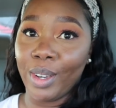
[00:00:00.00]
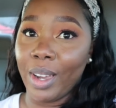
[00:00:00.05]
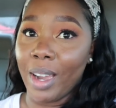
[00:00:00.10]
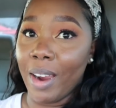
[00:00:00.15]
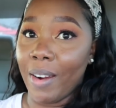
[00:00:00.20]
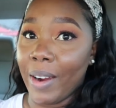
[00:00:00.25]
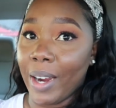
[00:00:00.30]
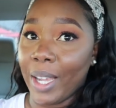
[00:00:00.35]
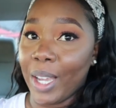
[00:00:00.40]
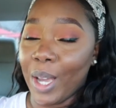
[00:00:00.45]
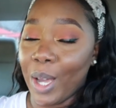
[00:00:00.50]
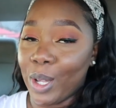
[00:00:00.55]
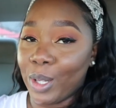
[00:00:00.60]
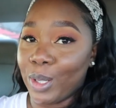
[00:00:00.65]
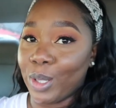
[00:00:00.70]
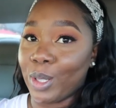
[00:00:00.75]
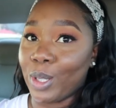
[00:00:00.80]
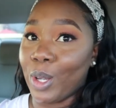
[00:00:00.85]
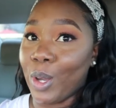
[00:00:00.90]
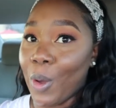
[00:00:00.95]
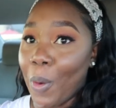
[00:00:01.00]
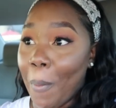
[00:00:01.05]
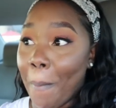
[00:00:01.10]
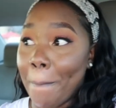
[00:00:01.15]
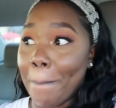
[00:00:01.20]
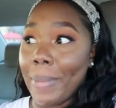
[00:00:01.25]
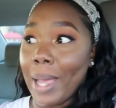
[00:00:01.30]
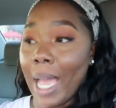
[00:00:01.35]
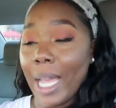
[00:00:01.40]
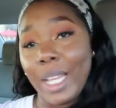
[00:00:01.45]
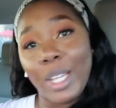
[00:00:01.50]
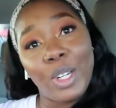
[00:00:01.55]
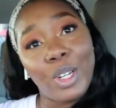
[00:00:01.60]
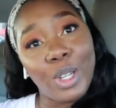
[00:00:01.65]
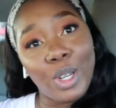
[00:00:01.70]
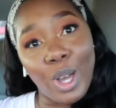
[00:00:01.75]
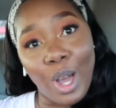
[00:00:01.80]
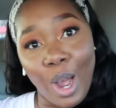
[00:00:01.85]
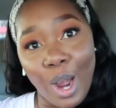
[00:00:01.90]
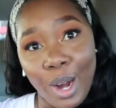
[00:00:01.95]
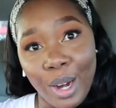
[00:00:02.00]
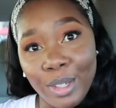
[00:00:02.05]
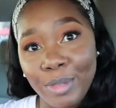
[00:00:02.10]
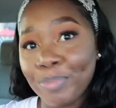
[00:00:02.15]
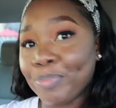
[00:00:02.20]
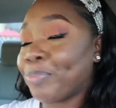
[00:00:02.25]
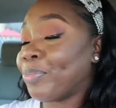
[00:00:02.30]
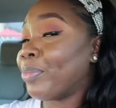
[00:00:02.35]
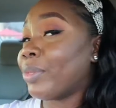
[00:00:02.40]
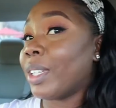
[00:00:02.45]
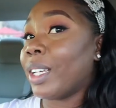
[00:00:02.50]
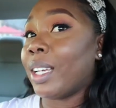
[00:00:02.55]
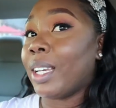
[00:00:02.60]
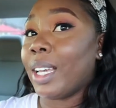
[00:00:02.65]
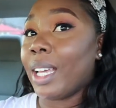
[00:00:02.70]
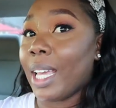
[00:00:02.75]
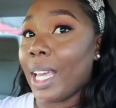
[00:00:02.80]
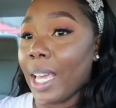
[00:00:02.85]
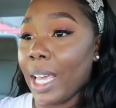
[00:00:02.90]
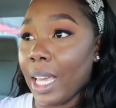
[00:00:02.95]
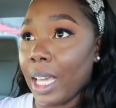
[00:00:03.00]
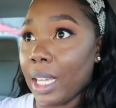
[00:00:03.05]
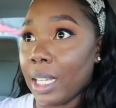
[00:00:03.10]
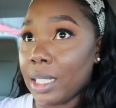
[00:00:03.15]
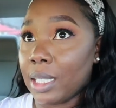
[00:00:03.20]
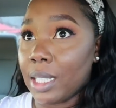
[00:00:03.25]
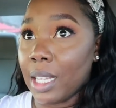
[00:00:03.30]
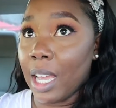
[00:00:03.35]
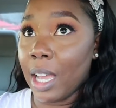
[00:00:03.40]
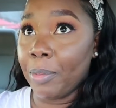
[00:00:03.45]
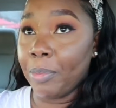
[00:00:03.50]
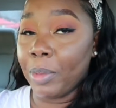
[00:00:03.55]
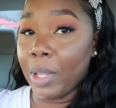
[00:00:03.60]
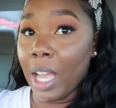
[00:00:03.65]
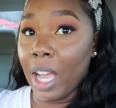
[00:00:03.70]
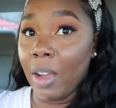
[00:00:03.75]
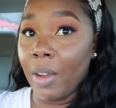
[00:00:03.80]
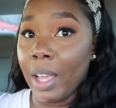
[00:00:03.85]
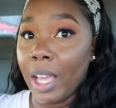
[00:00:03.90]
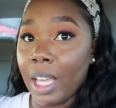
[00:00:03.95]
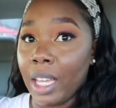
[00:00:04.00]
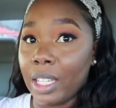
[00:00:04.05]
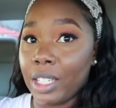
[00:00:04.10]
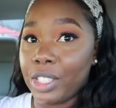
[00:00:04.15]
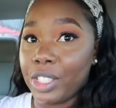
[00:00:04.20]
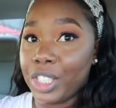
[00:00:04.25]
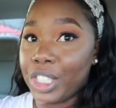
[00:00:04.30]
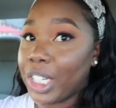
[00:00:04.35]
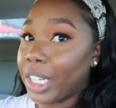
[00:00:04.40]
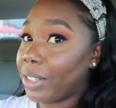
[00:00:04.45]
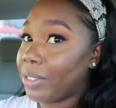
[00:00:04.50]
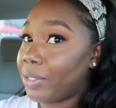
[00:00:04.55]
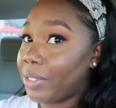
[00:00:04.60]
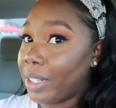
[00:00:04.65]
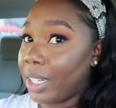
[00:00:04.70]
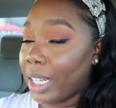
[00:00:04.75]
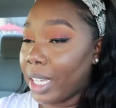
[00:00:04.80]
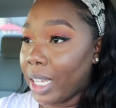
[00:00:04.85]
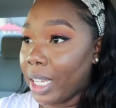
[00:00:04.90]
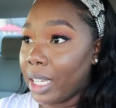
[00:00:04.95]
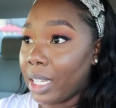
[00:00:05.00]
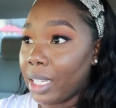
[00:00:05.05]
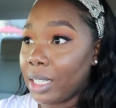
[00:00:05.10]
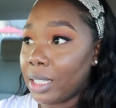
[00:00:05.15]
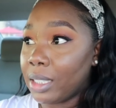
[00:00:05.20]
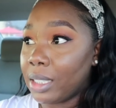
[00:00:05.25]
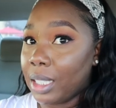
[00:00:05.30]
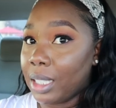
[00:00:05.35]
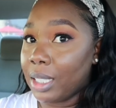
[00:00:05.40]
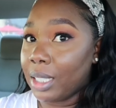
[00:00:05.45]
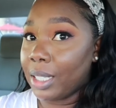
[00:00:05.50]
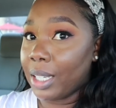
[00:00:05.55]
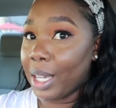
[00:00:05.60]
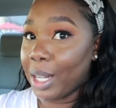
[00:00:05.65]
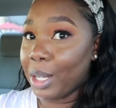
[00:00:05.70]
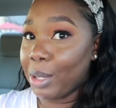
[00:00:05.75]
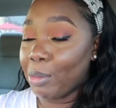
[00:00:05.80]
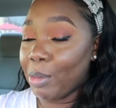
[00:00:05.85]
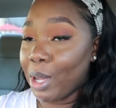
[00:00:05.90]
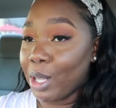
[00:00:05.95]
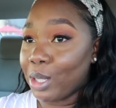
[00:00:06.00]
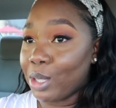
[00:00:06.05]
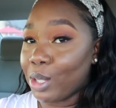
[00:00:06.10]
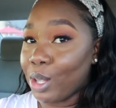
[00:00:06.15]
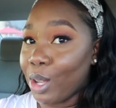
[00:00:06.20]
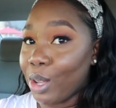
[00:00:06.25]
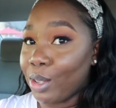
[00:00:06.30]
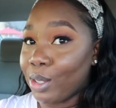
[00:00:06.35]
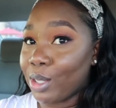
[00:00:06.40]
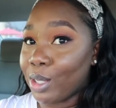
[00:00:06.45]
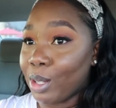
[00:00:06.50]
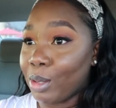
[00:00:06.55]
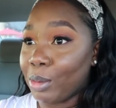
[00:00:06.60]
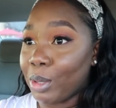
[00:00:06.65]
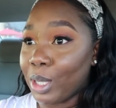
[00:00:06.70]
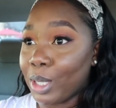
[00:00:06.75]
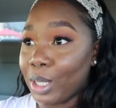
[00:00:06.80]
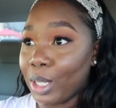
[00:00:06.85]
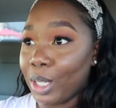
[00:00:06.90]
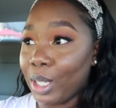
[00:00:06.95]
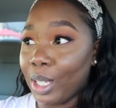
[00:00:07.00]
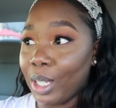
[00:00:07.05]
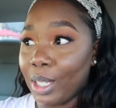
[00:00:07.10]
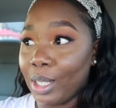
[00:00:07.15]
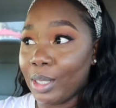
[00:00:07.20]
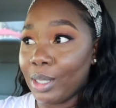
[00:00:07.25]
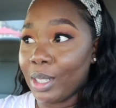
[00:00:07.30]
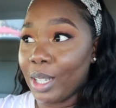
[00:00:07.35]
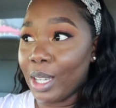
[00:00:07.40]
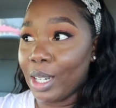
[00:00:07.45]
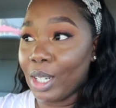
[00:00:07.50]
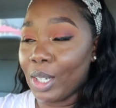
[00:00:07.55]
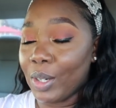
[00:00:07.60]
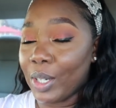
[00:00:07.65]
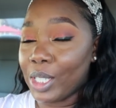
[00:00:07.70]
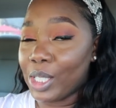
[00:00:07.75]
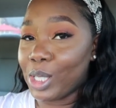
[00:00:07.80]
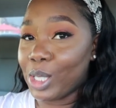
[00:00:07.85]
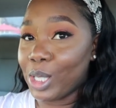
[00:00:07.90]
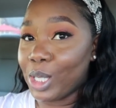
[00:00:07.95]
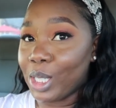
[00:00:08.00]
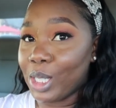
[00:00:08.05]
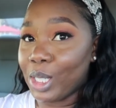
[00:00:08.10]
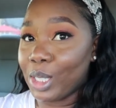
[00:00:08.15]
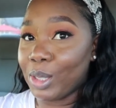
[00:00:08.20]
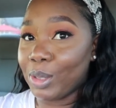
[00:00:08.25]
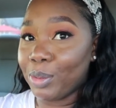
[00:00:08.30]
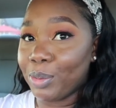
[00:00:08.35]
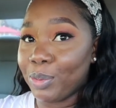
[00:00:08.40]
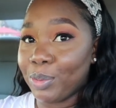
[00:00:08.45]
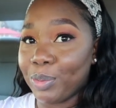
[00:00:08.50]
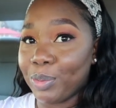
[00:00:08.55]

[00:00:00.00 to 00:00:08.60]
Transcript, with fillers: All right, y'all, so back in the car, and I'm now at Chick-fil-A getting myself something to eat. I know I shouldn't.